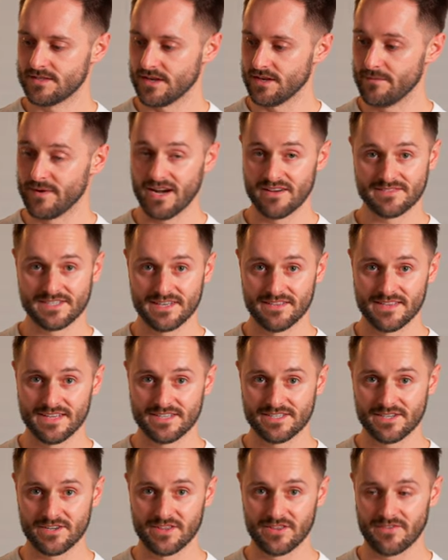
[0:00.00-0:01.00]
So you might have seen
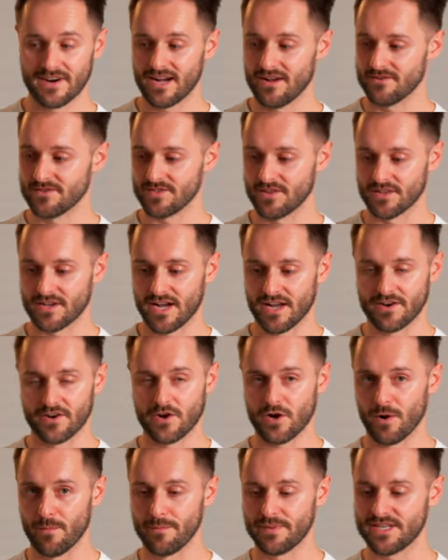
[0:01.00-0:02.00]
these doing the rounds on the kind of
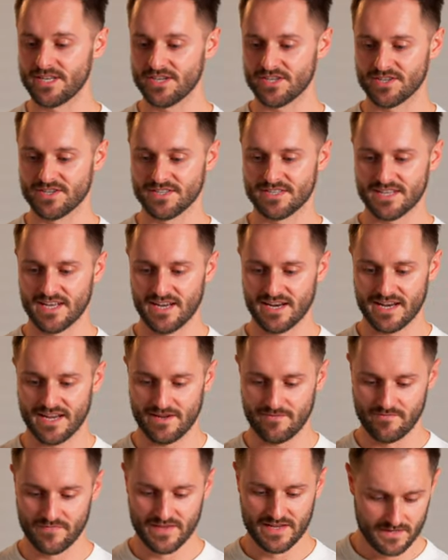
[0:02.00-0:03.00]
competition
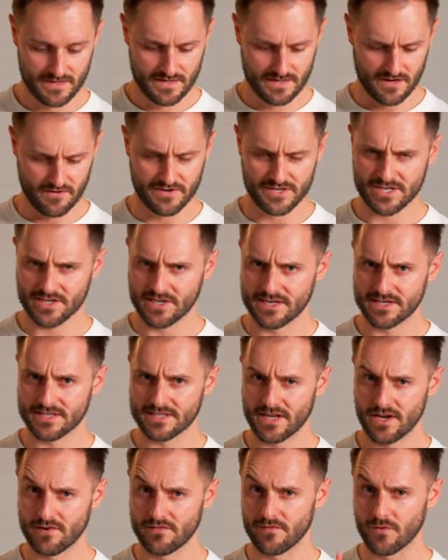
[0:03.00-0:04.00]
circuit, originally
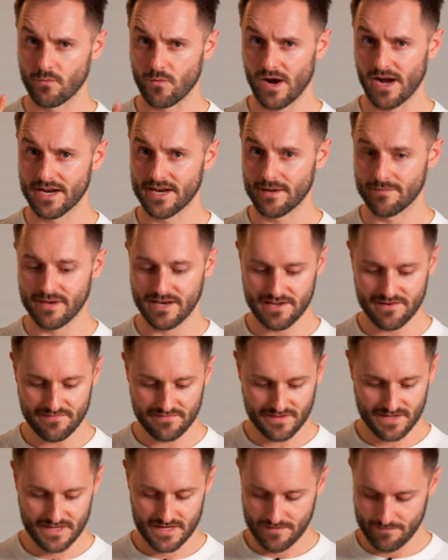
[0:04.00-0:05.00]
designed for wine, I believe
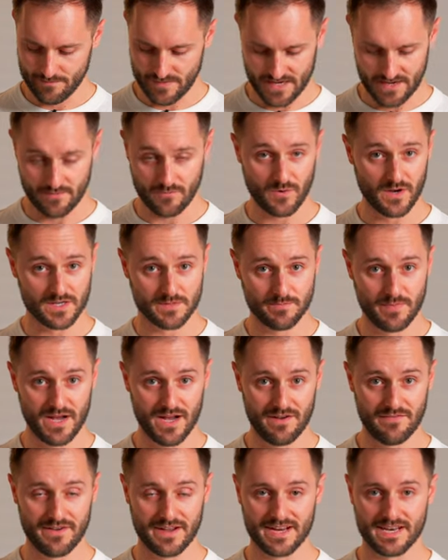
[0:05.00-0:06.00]
but works
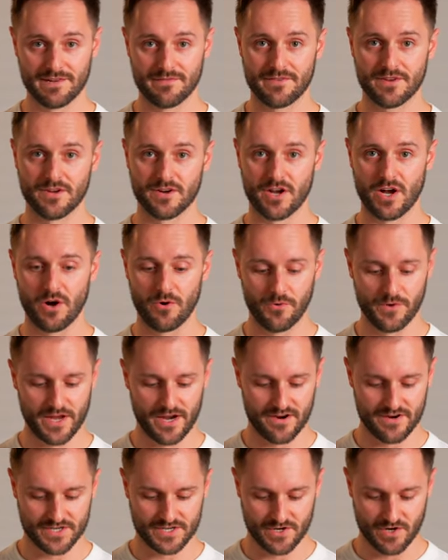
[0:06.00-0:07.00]
perfectly for your cold Irish